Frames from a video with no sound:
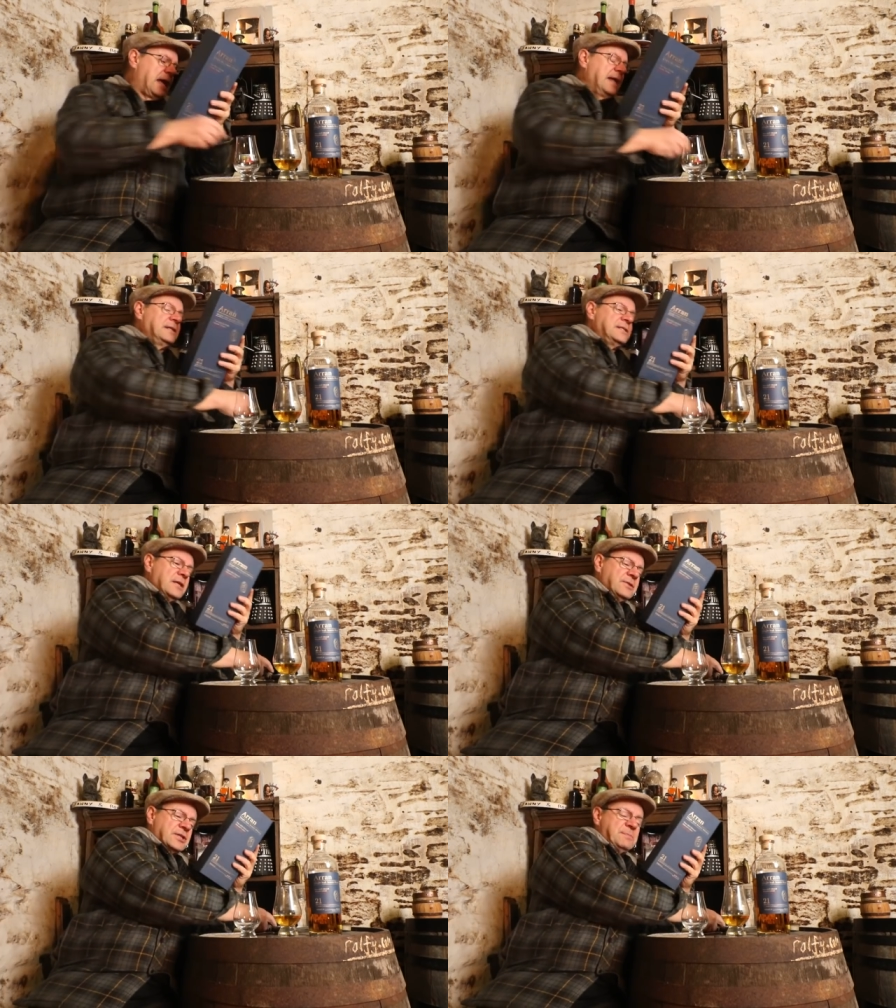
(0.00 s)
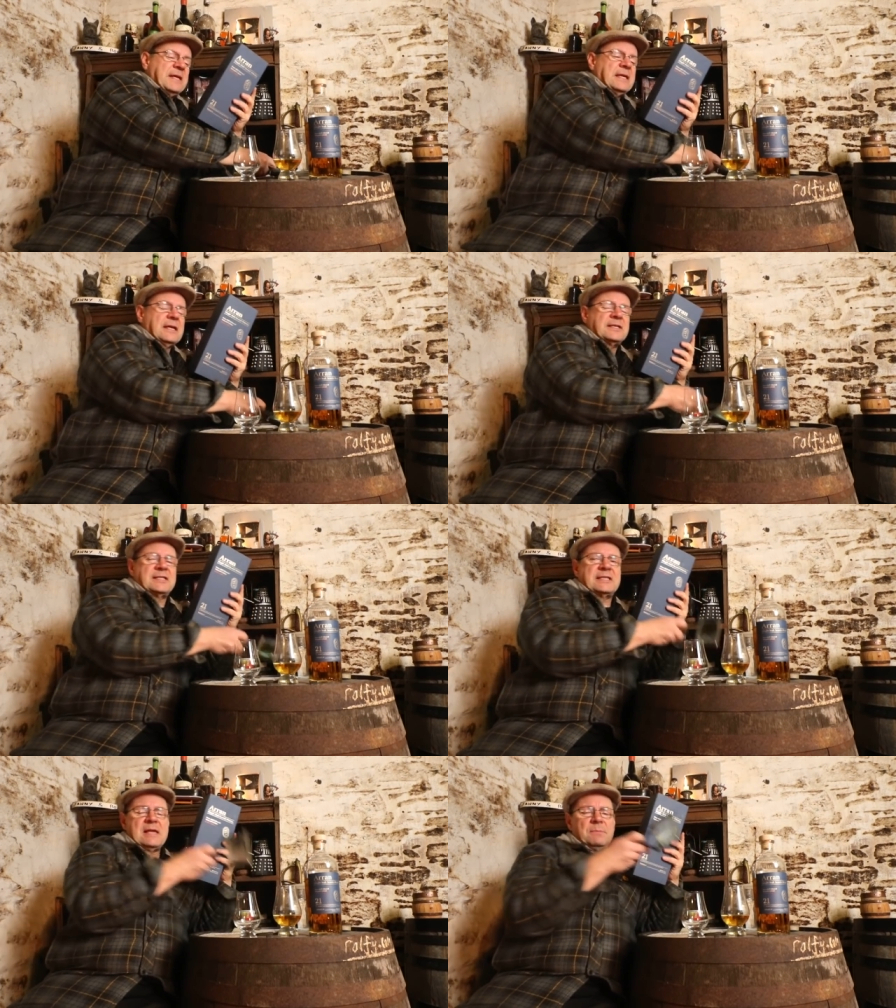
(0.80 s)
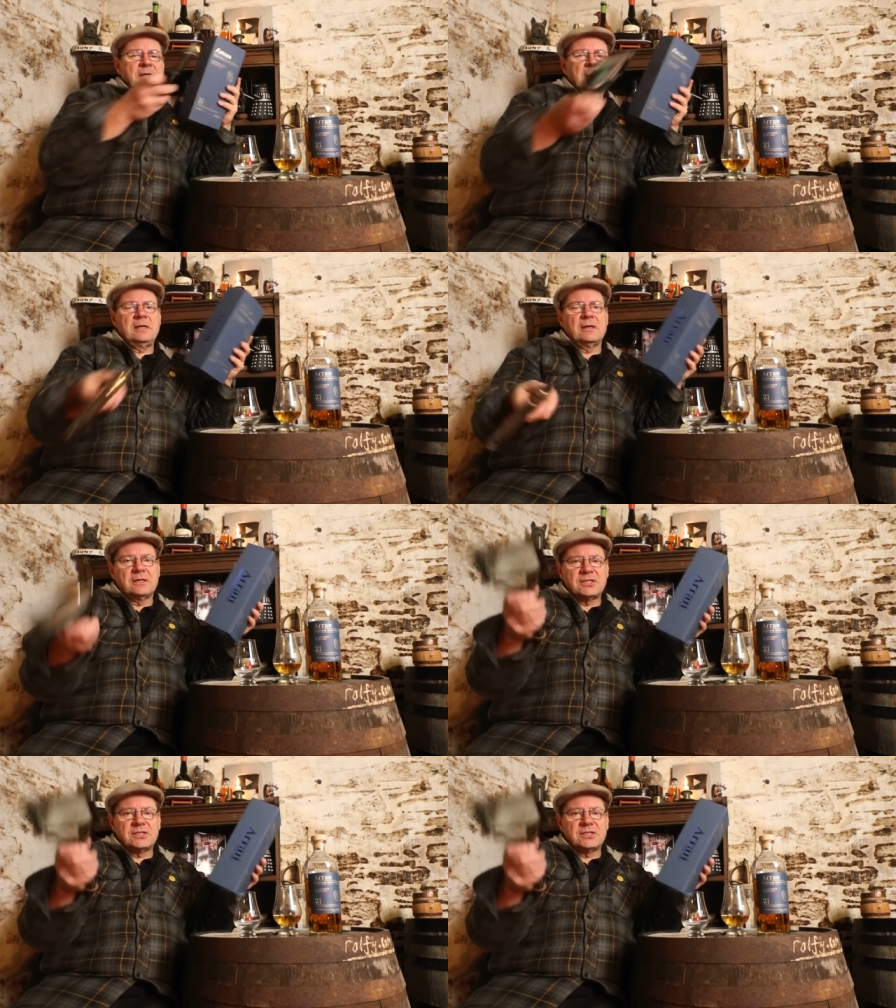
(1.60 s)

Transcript: And they're making a statement here,